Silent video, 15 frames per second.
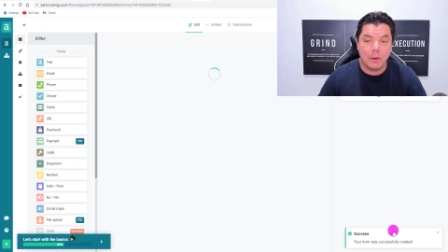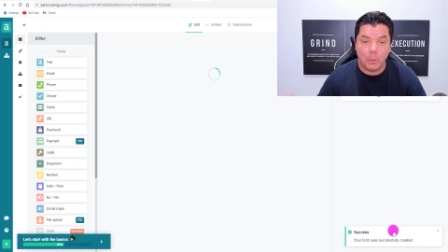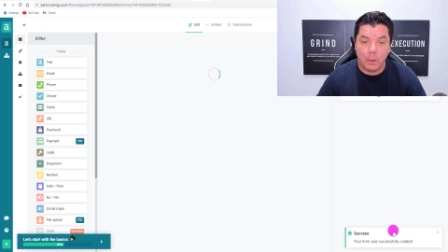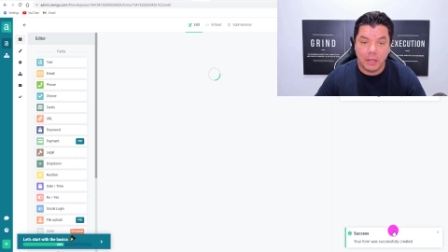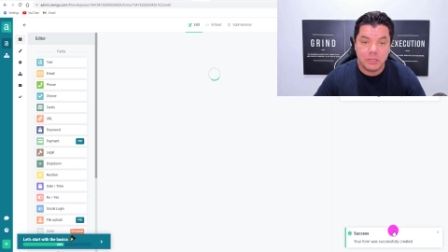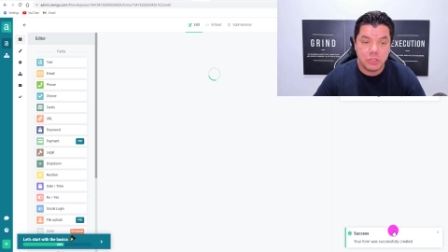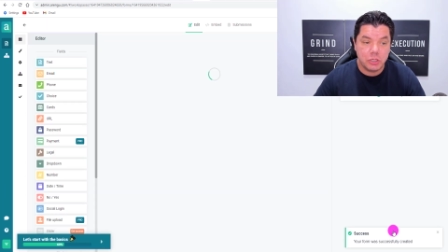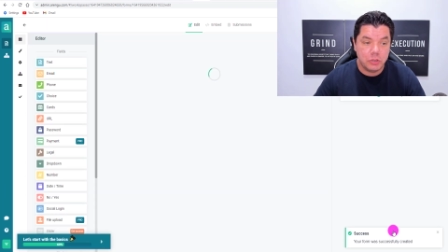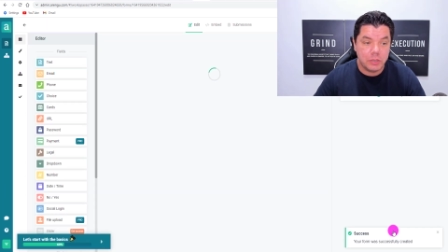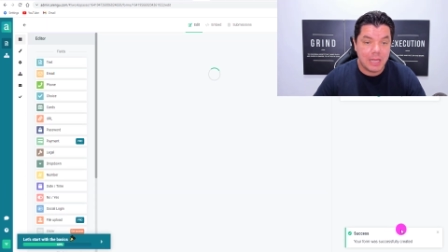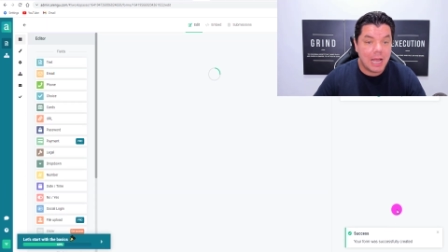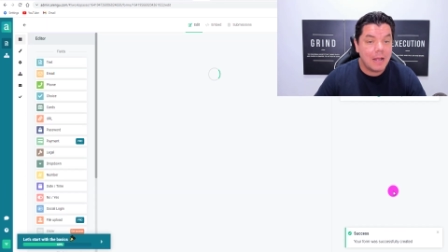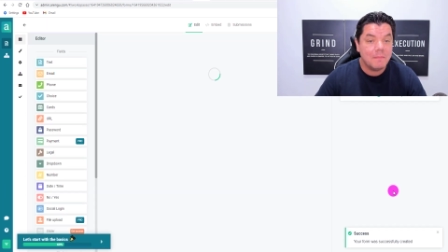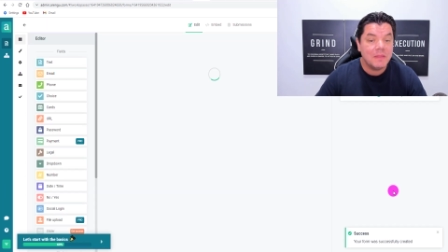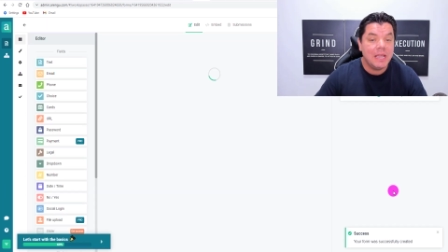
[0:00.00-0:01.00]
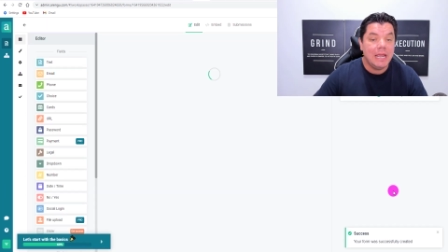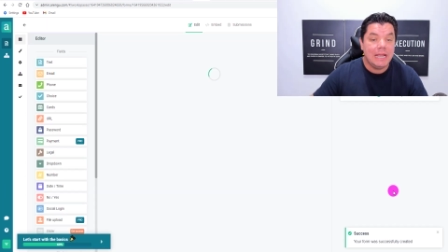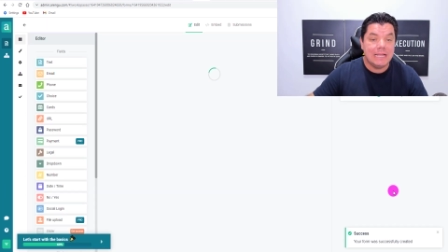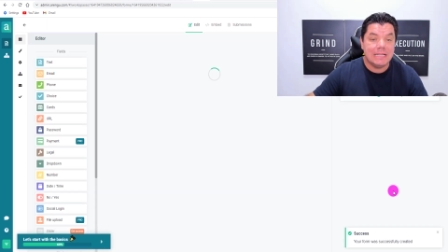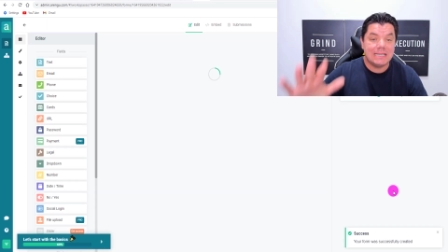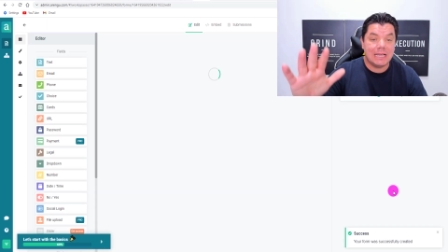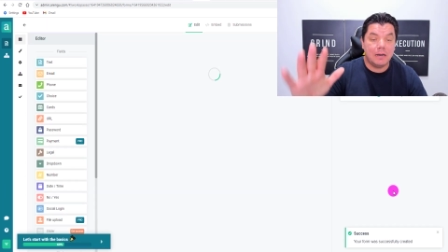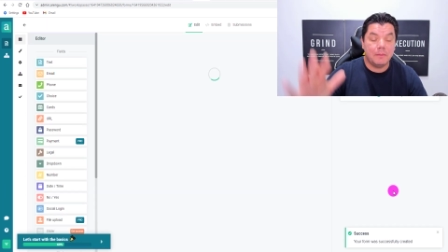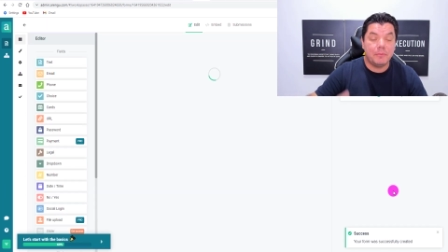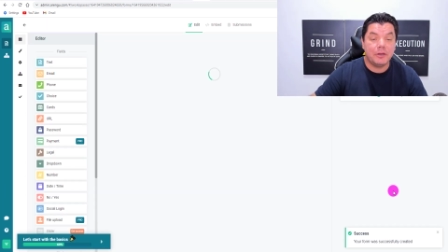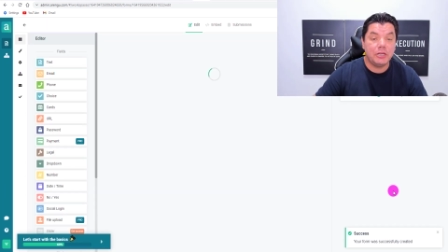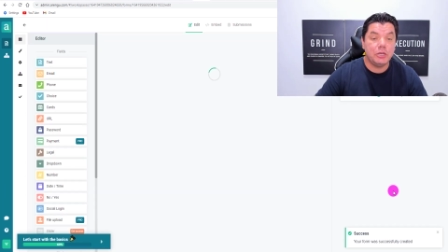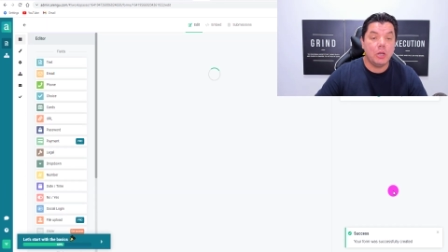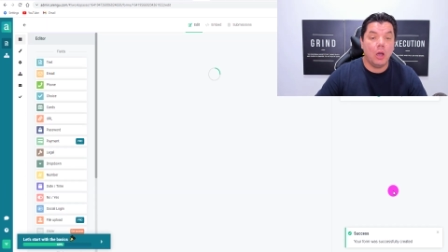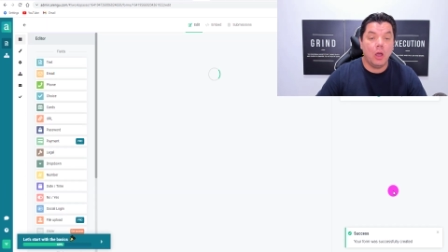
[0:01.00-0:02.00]
Once you do that, it's gonna
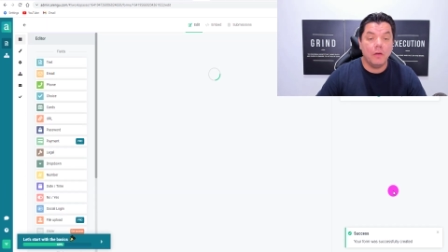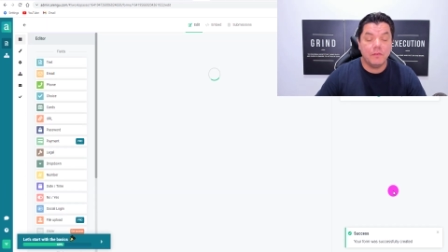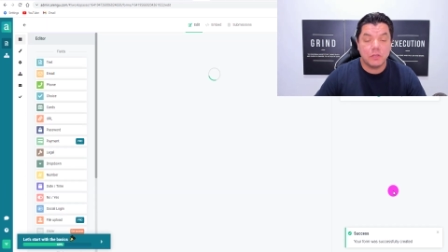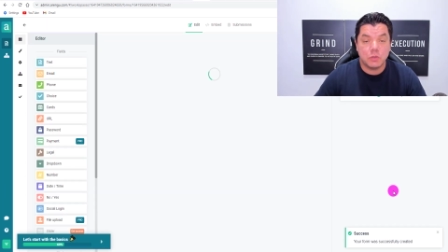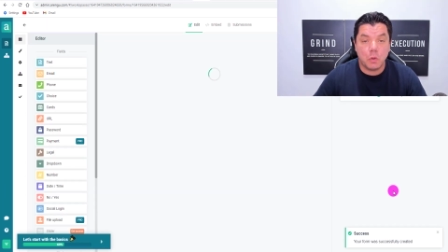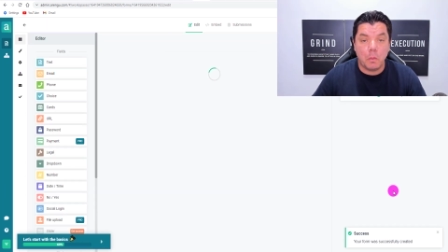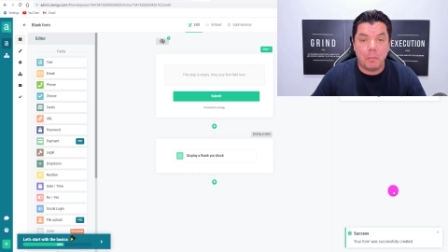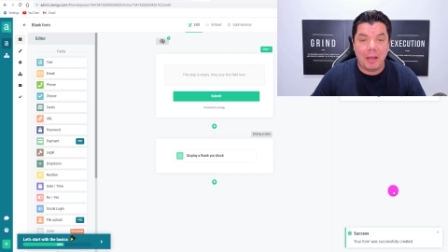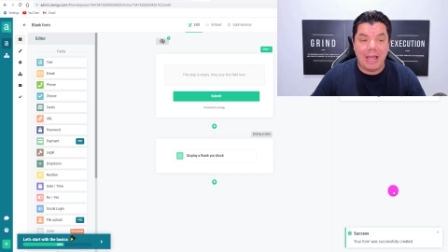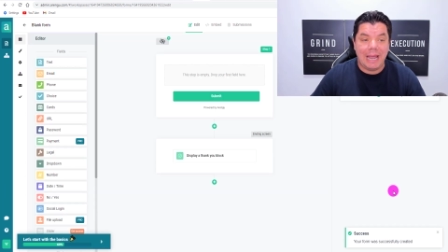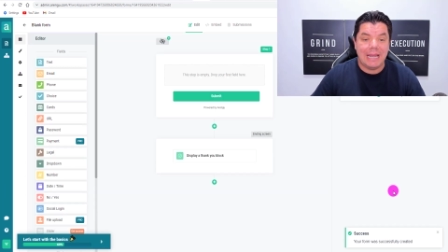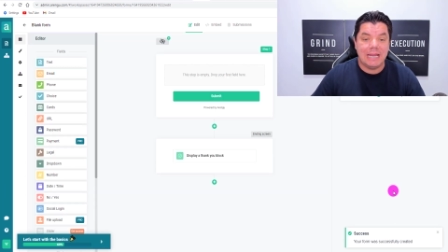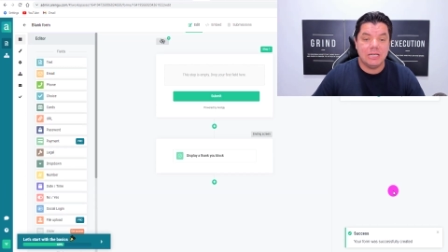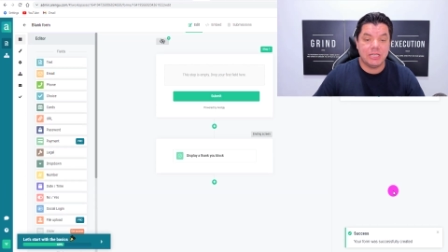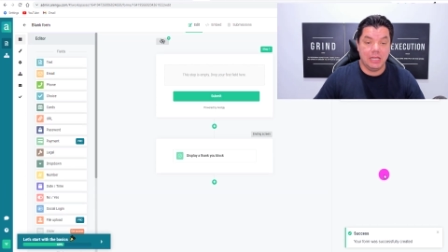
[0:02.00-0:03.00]
bring you over to a page